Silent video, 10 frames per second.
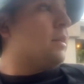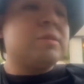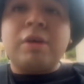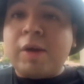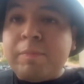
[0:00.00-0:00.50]

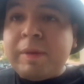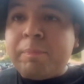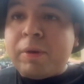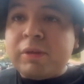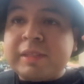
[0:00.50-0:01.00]
So I'll be
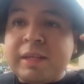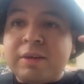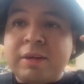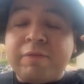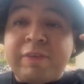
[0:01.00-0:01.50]

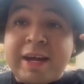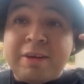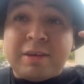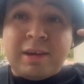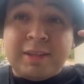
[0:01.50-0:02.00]
posting good
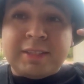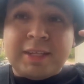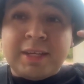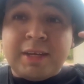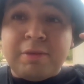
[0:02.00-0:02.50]
fire
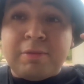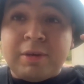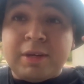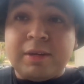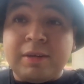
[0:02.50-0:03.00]
content at
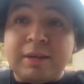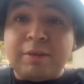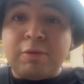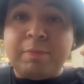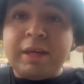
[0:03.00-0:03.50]
everyone.
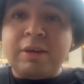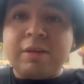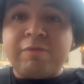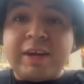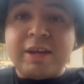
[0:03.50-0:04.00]
It will be
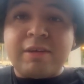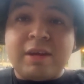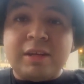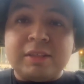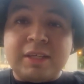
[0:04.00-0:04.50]
good fire
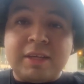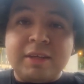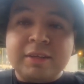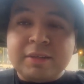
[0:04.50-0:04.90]
content.